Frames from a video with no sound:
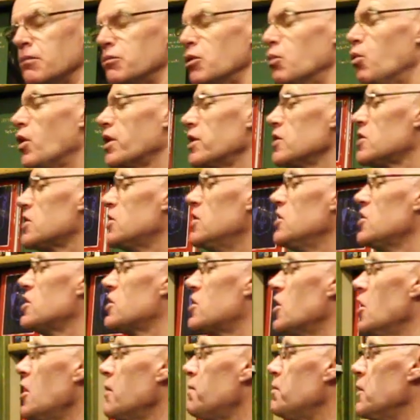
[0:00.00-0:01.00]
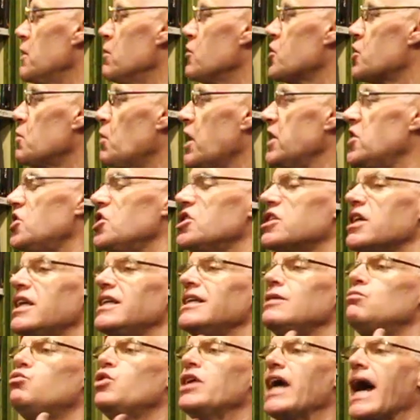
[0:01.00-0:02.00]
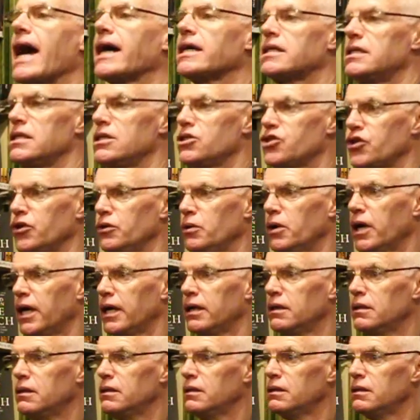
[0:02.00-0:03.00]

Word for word: But what disturbed me was the way she said it reacted to her.